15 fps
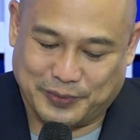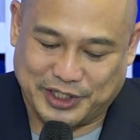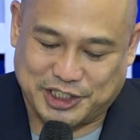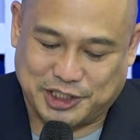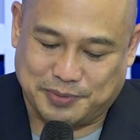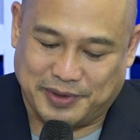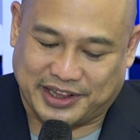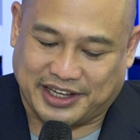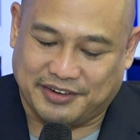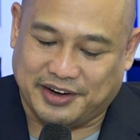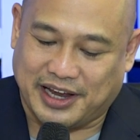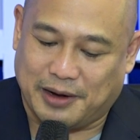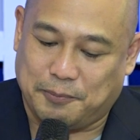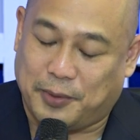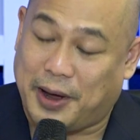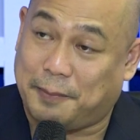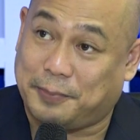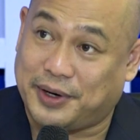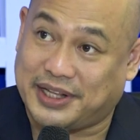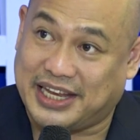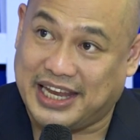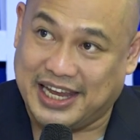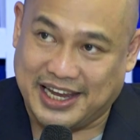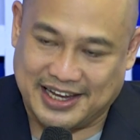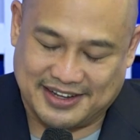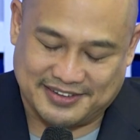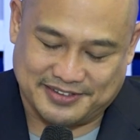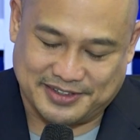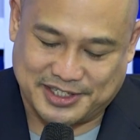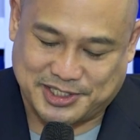Which material property
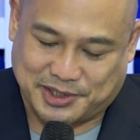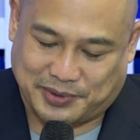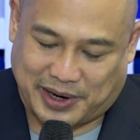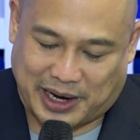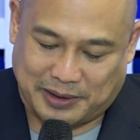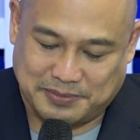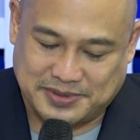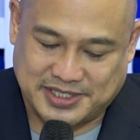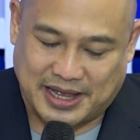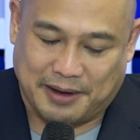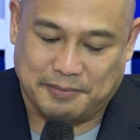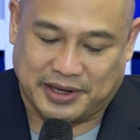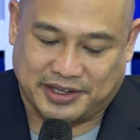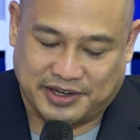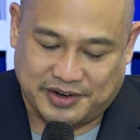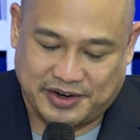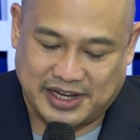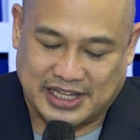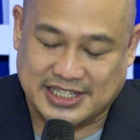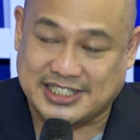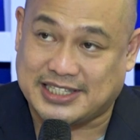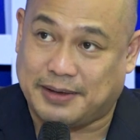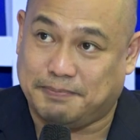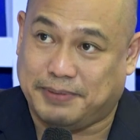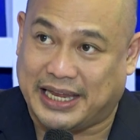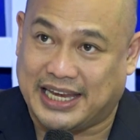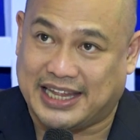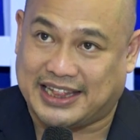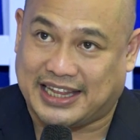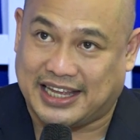describes a material's
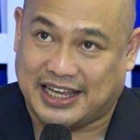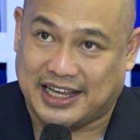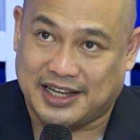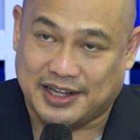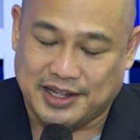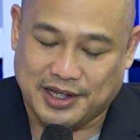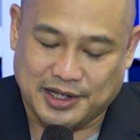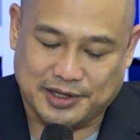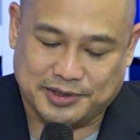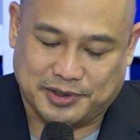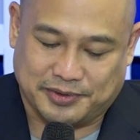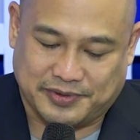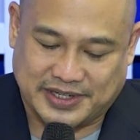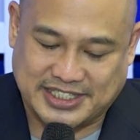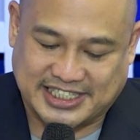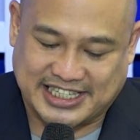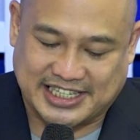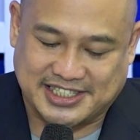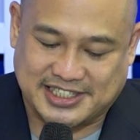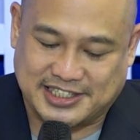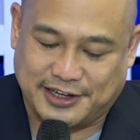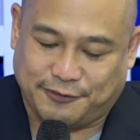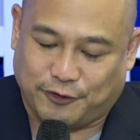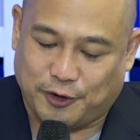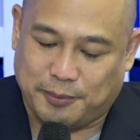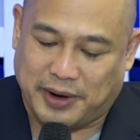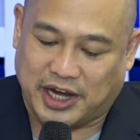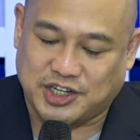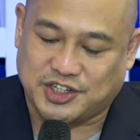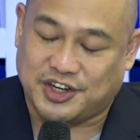ability to resist
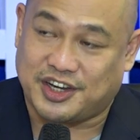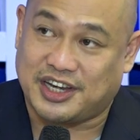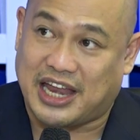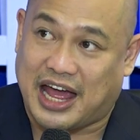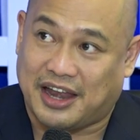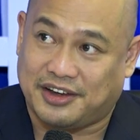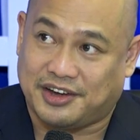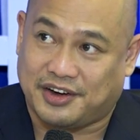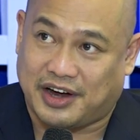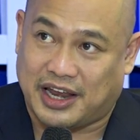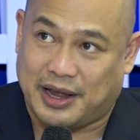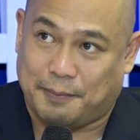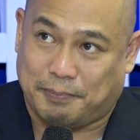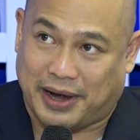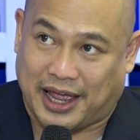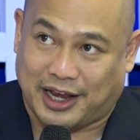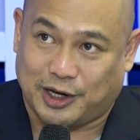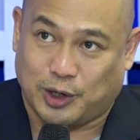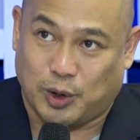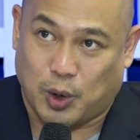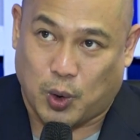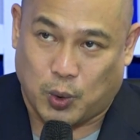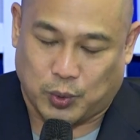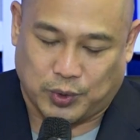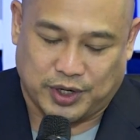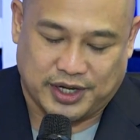deformation under an applied load?